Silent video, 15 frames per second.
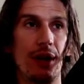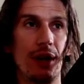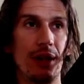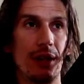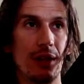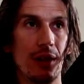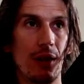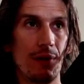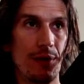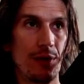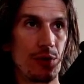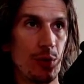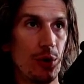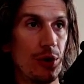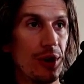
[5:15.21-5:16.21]
I love
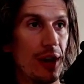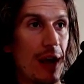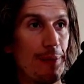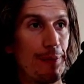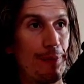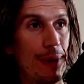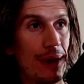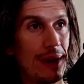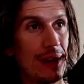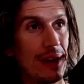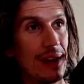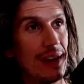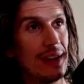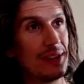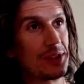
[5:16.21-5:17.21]
this wheel, and I bet
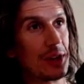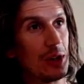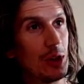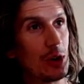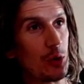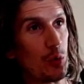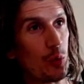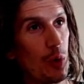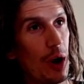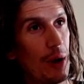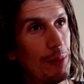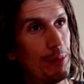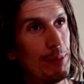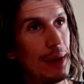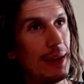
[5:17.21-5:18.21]
it's gonna look
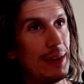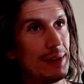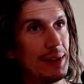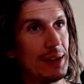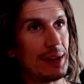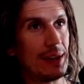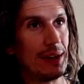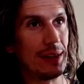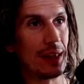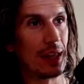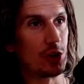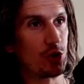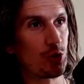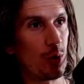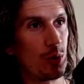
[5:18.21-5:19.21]
amazing in
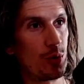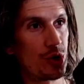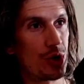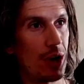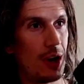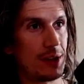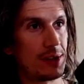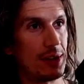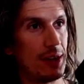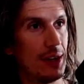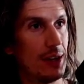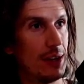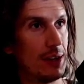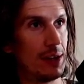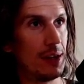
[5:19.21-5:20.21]
like drone shots
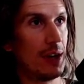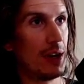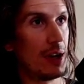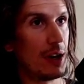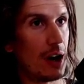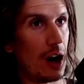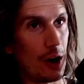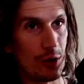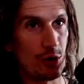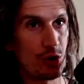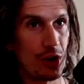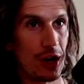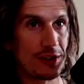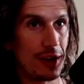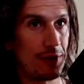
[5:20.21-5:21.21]
and other
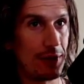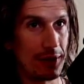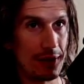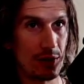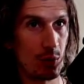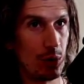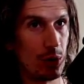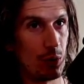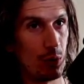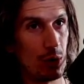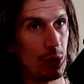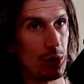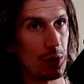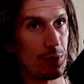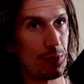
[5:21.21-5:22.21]
shots. I think this wheel will
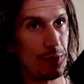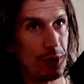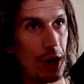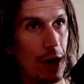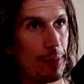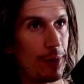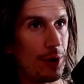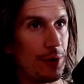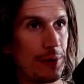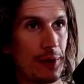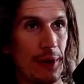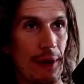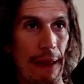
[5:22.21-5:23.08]
look phenomenal.